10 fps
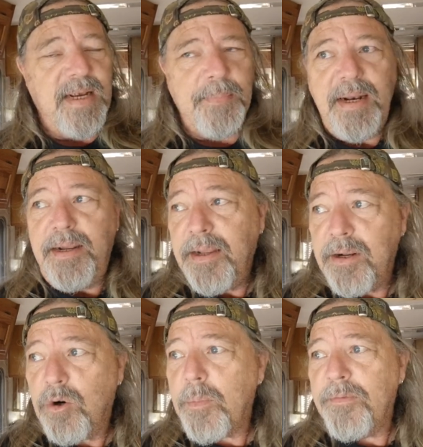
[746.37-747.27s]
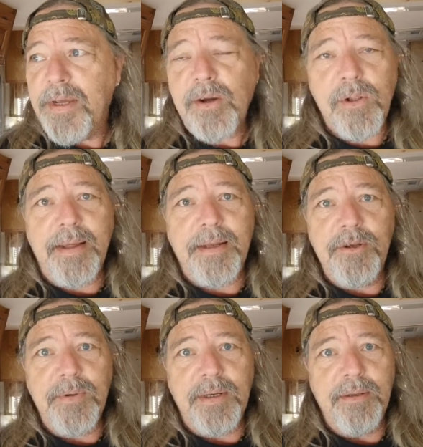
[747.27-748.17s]
I mean, in a normal vehicle, I
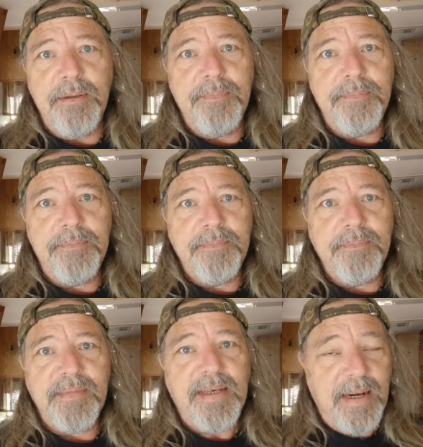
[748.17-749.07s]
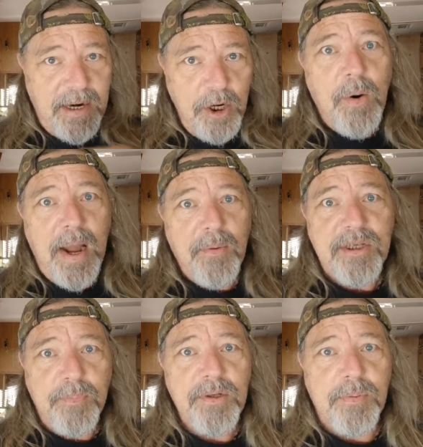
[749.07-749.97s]
can do it. And I know
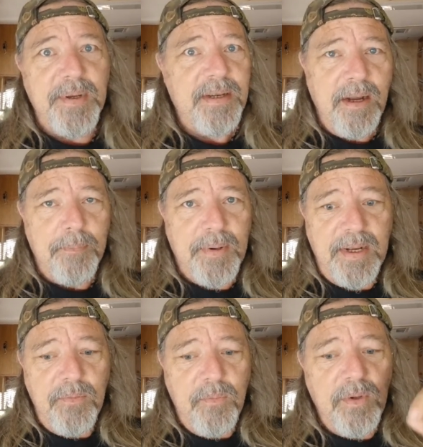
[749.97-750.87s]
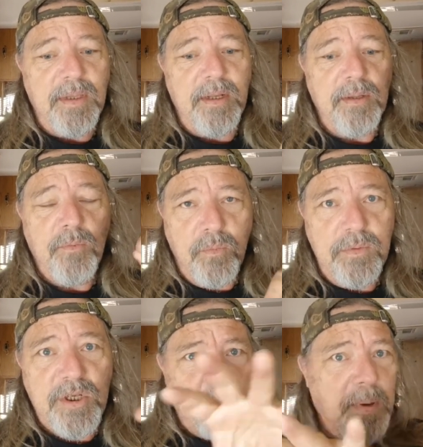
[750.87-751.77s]
how it's supposed to be done, but when the
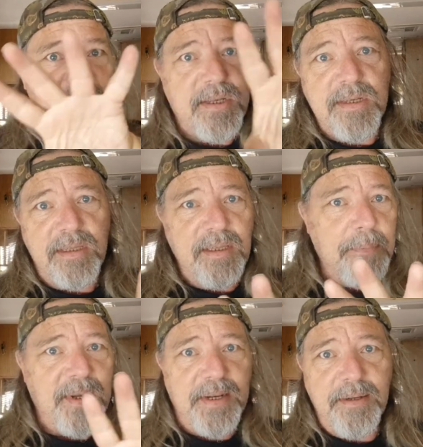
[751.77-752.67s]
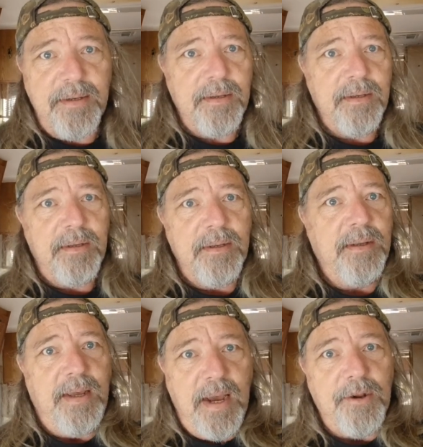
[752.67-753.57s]
space is limited,
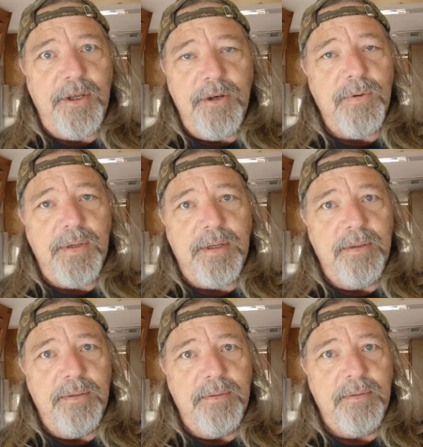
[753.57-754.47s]
how do you do it?